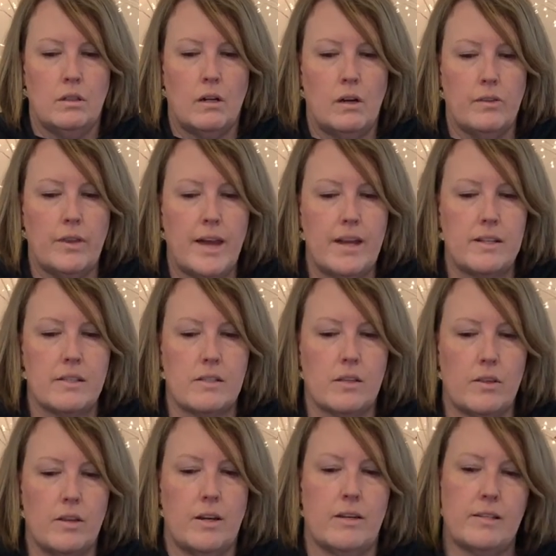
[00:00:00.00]
on that so
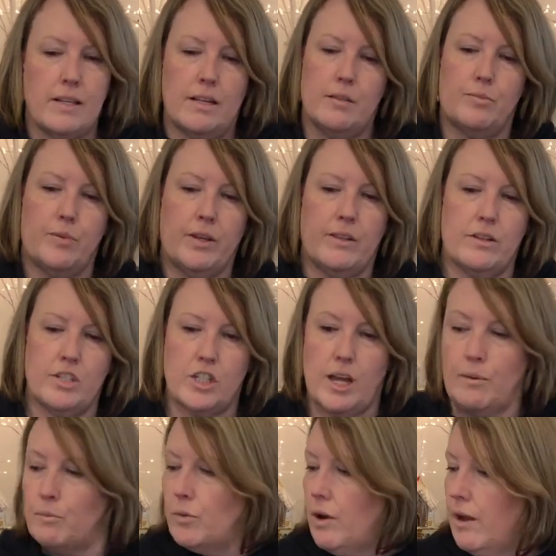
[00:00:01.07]
that it does bring the
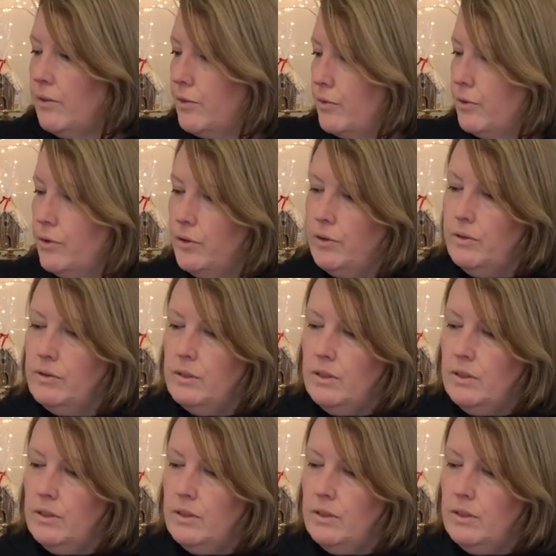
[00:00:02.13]
shape right through.